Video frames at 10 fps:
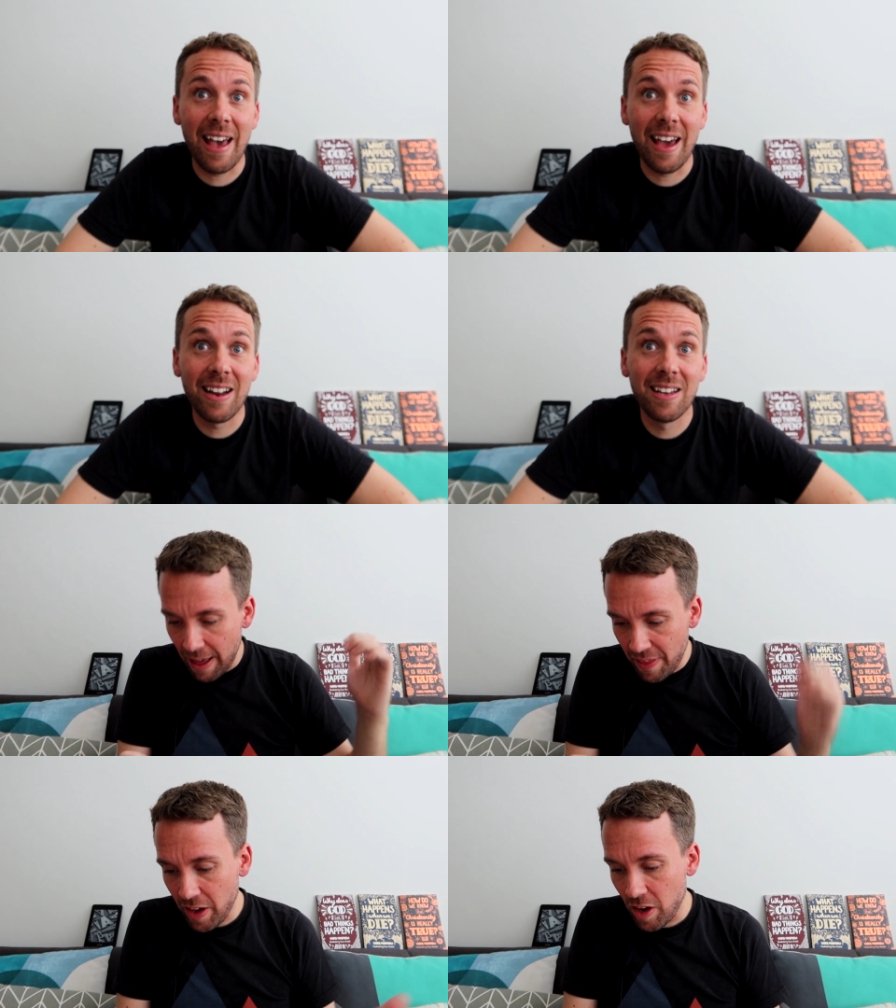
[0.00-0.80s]
that?
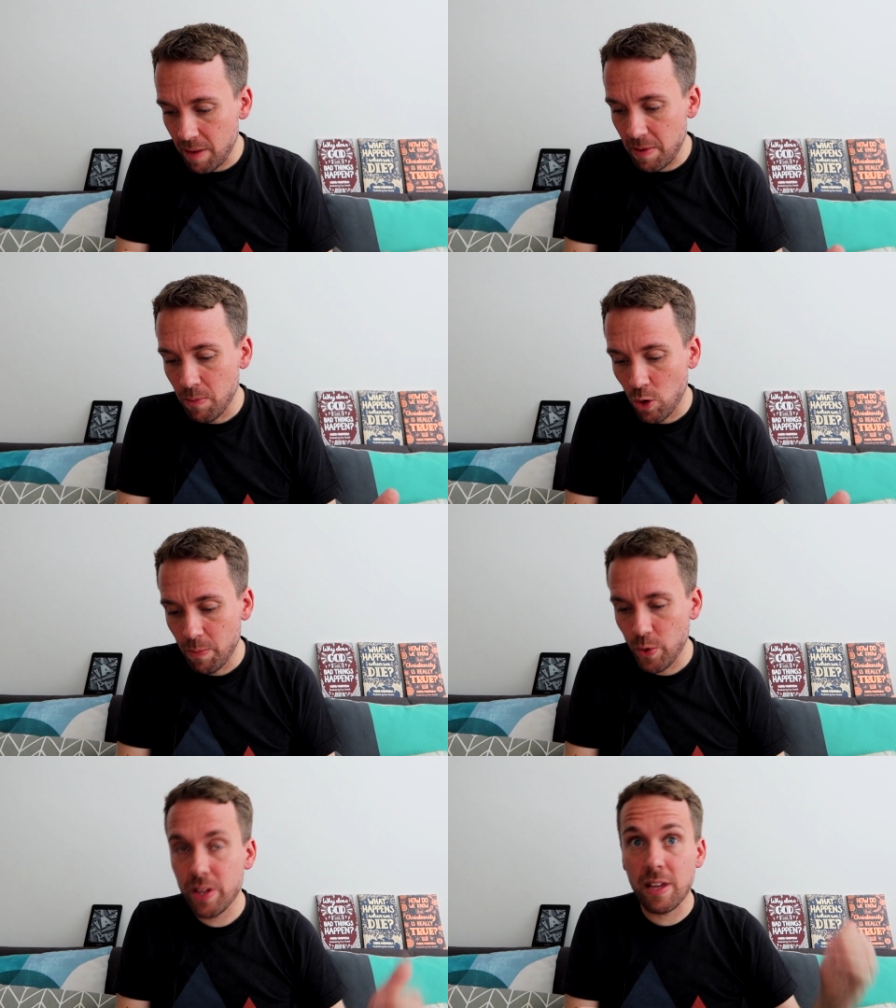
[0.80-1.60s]
Are there going to be
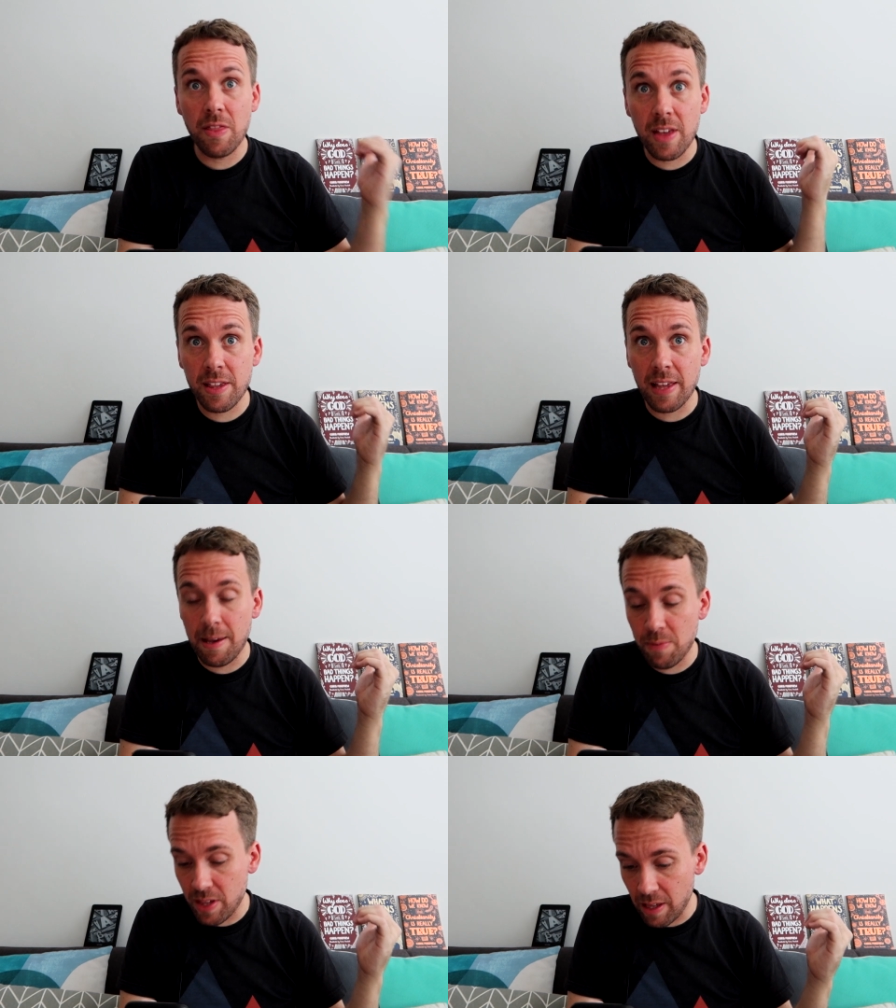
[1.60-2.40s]
more books in this
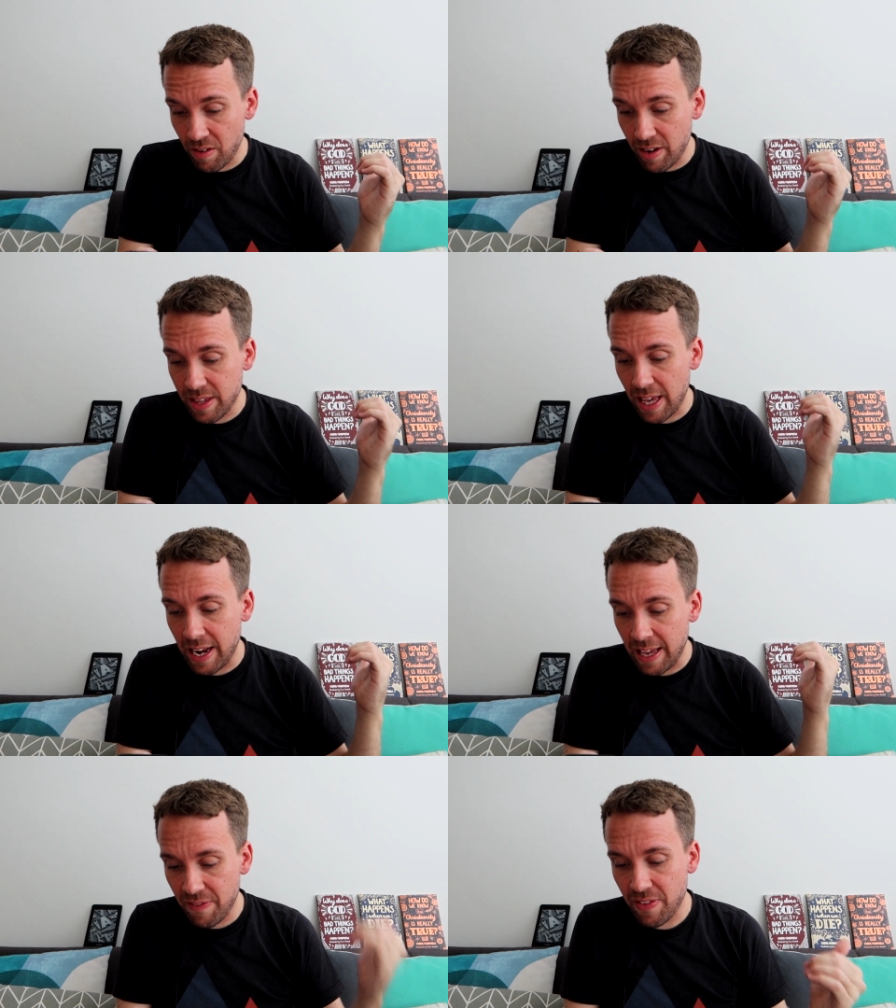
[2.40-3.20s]
same series?
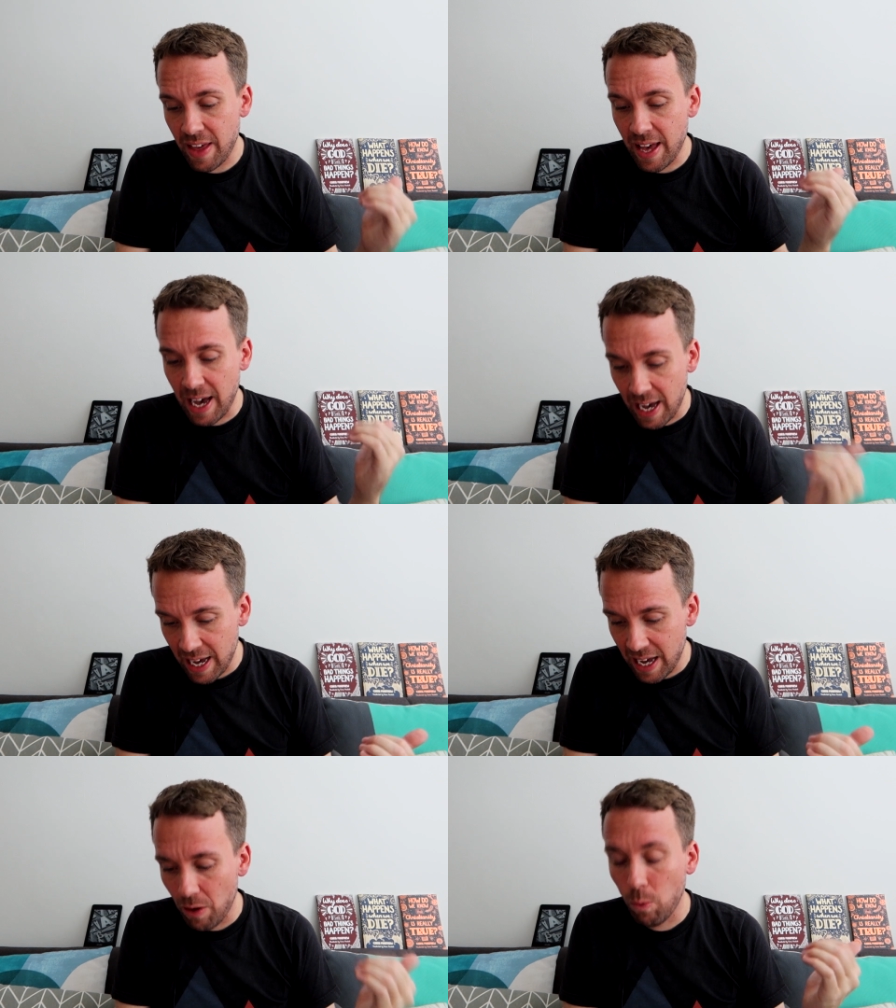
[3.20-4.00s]
And if there
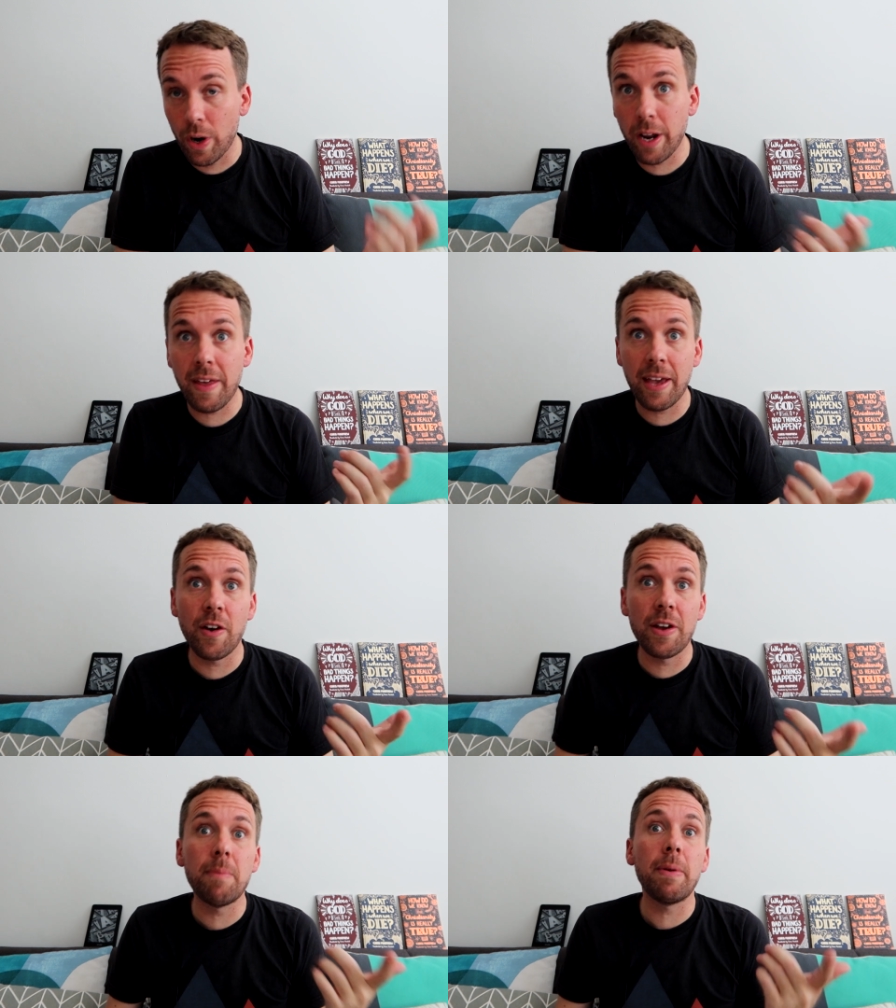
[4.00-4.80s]
are, what are they
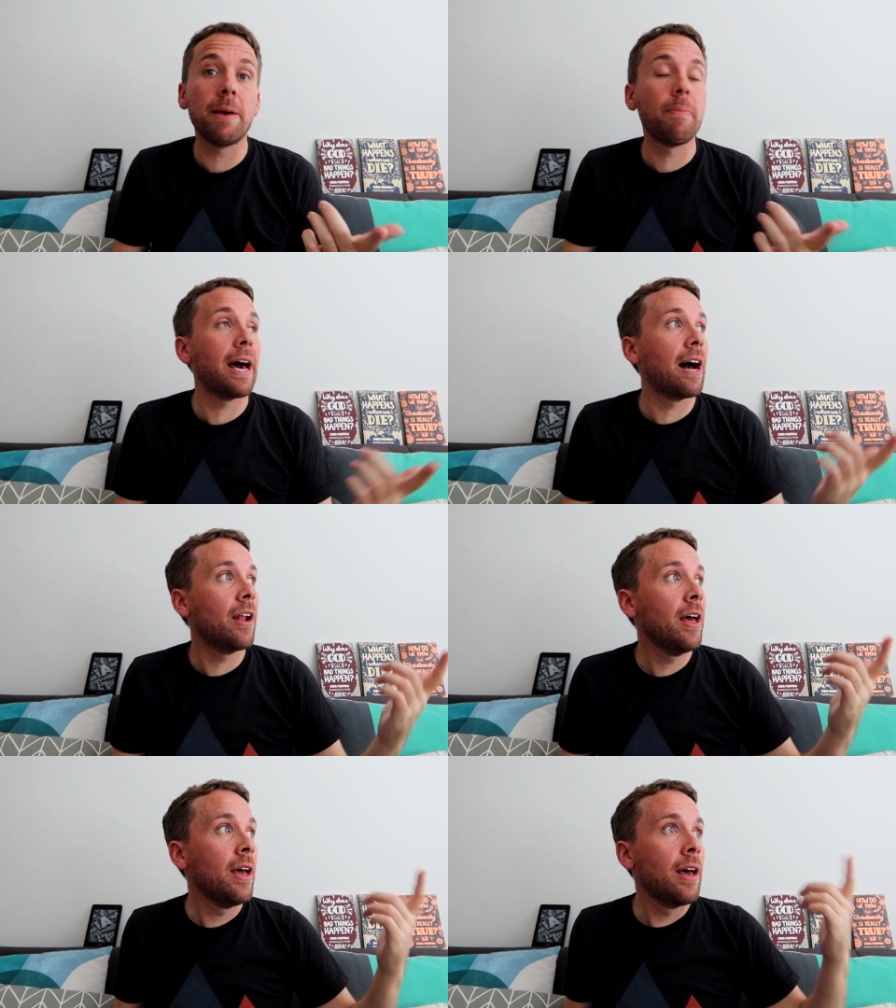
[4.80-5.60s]
going to be about?